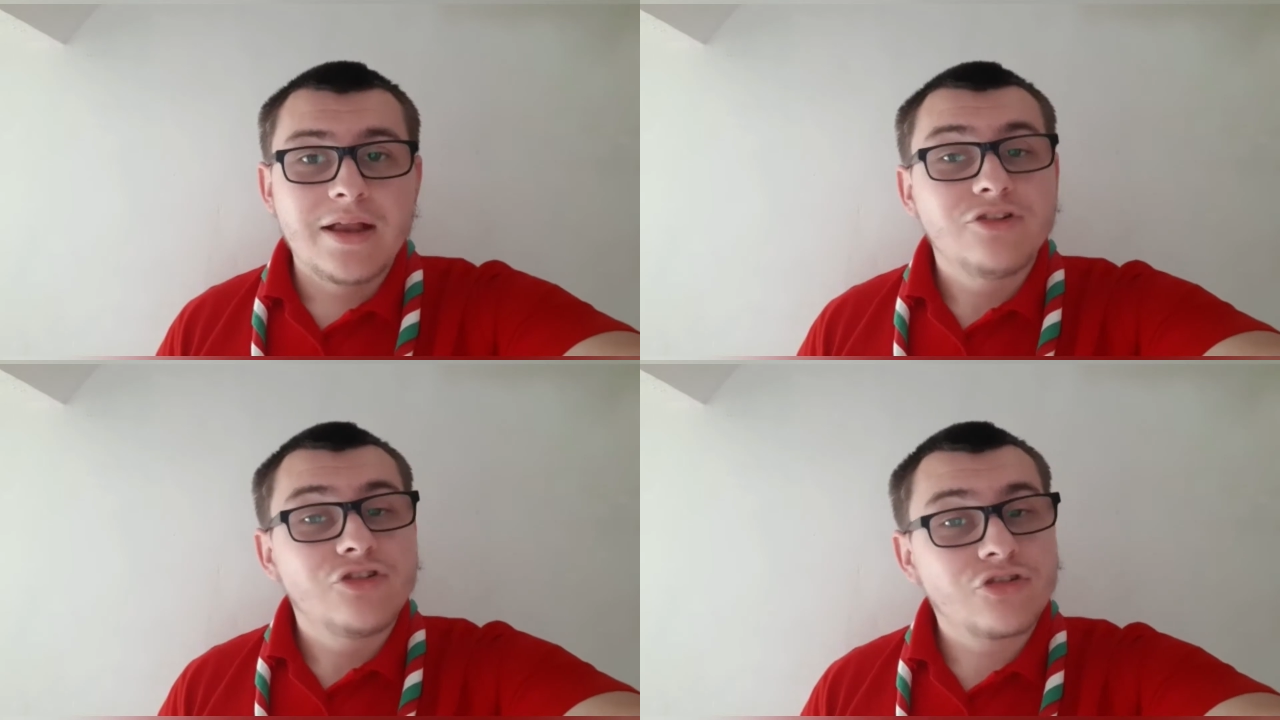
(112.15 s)

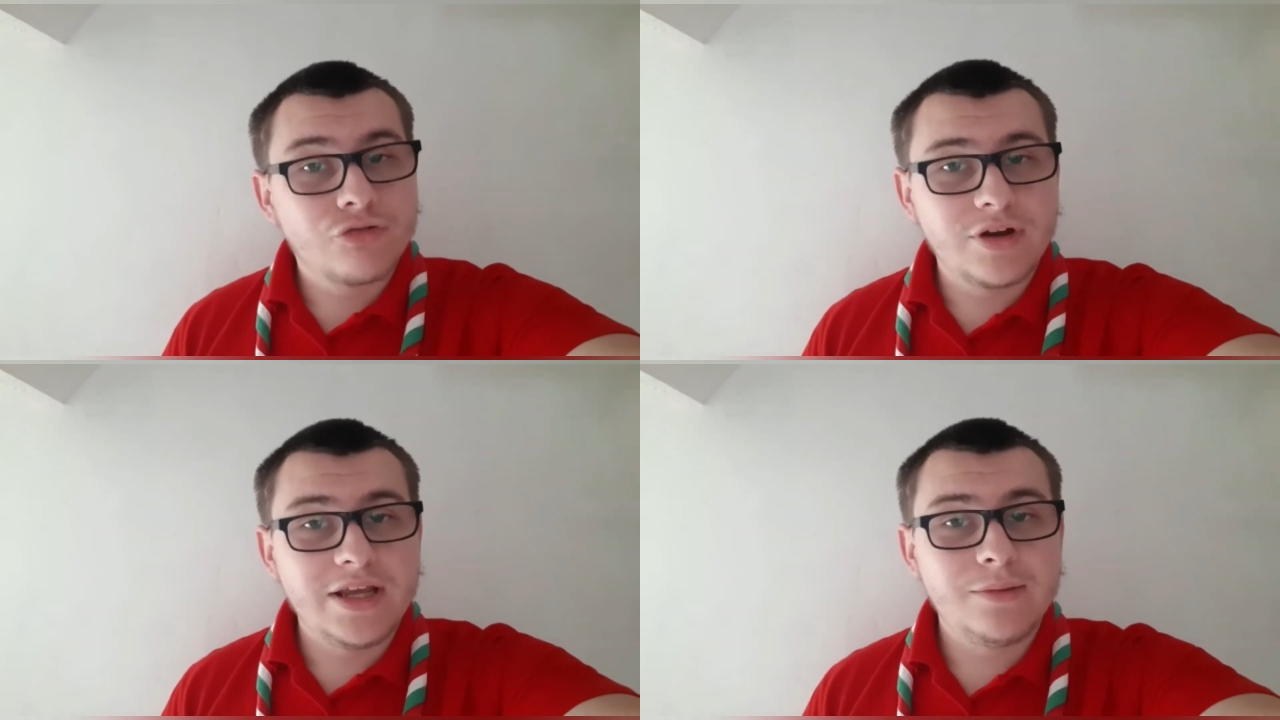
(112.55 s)

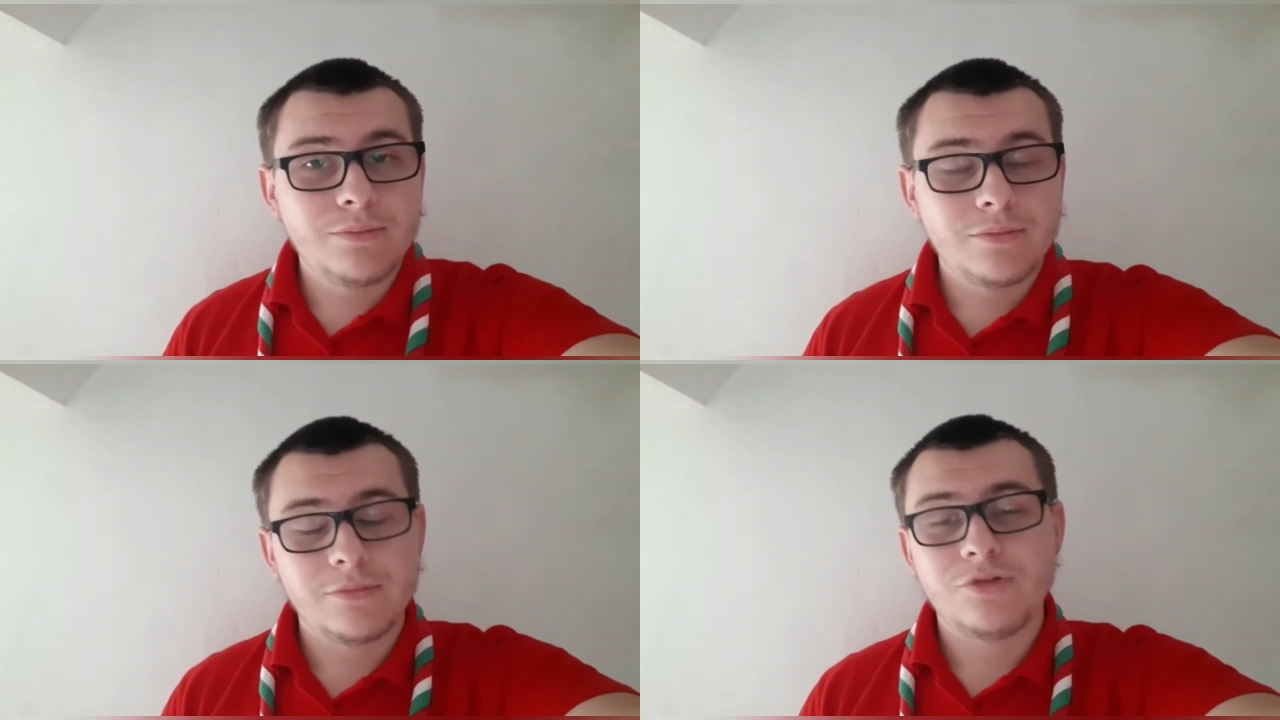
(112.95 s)

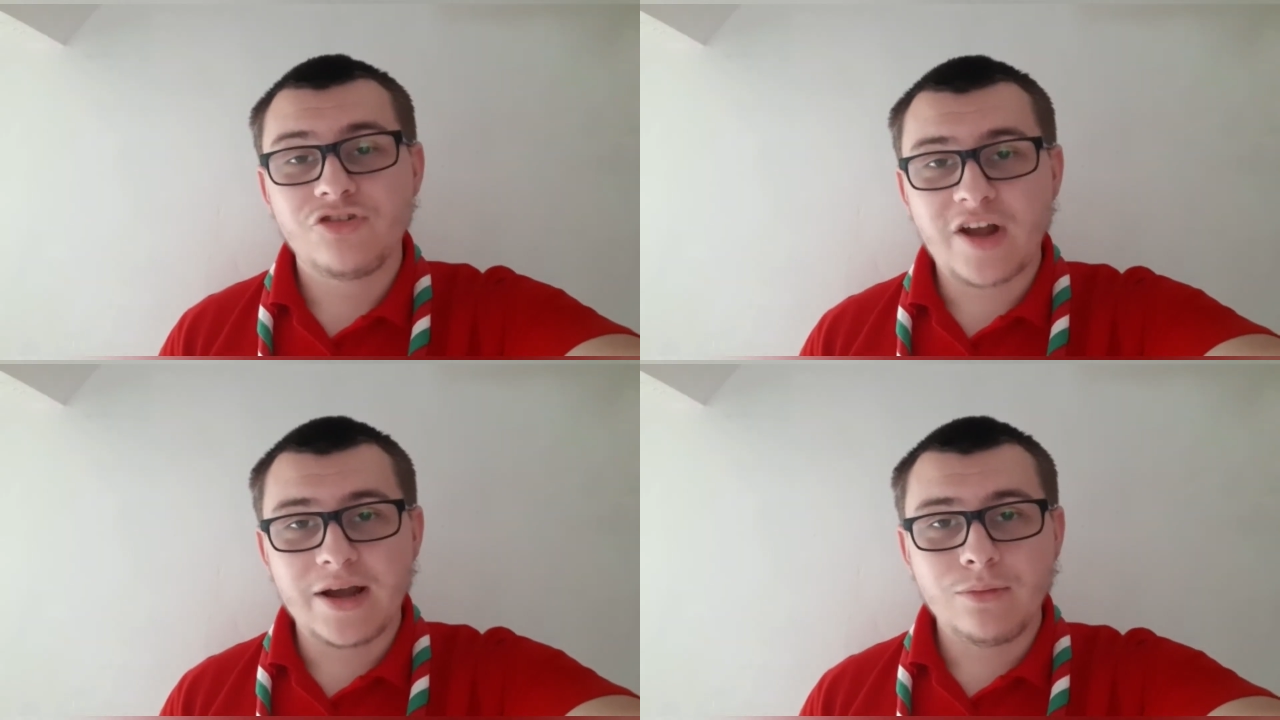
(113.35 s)
Scream,
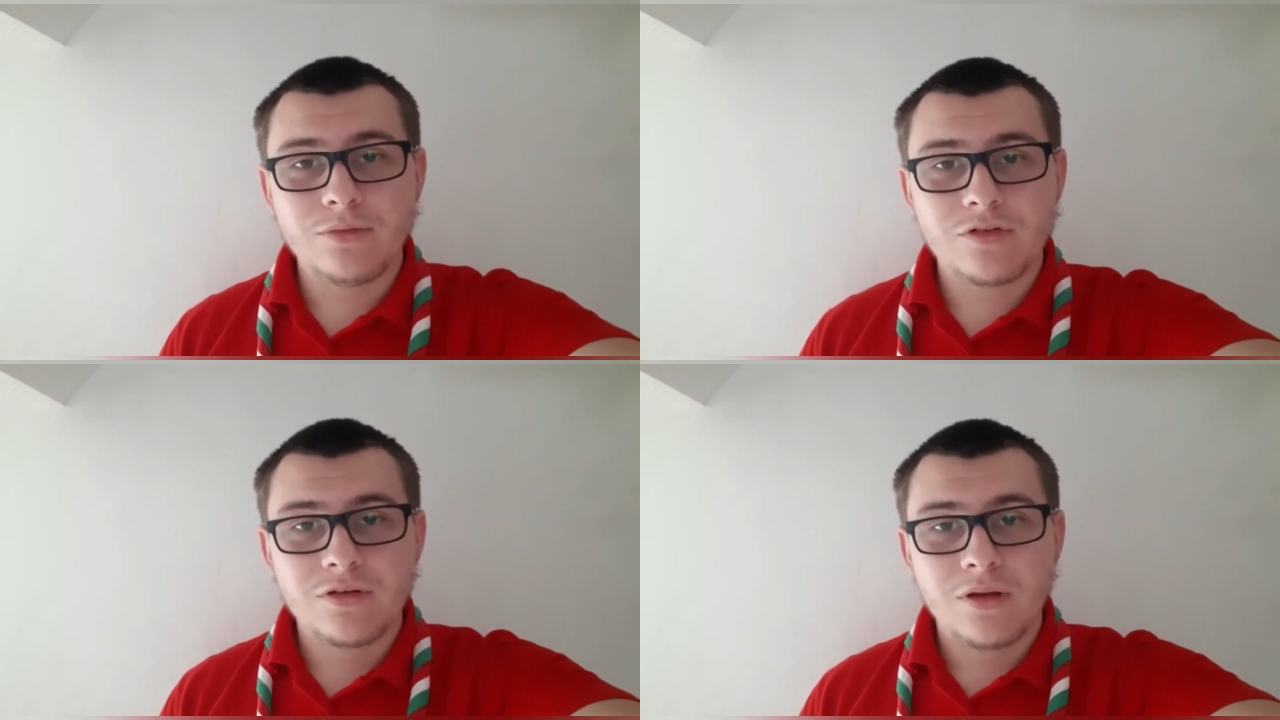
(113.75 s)

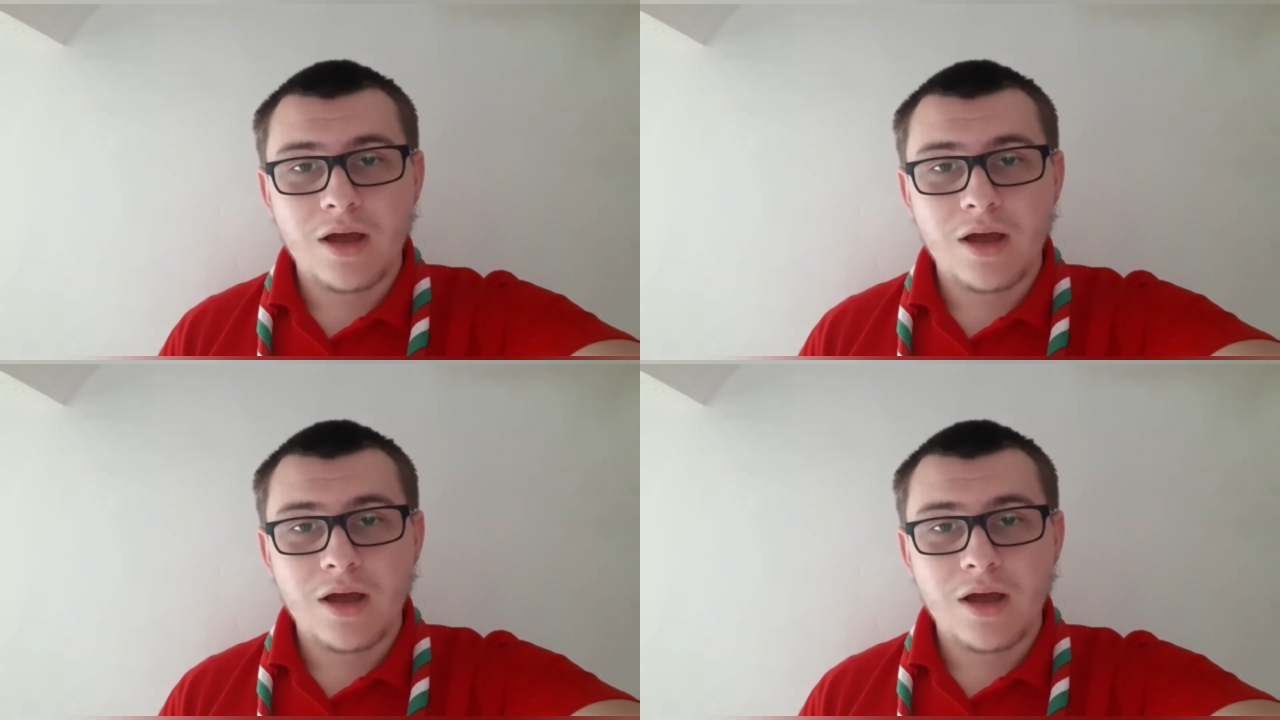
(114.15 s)
shout,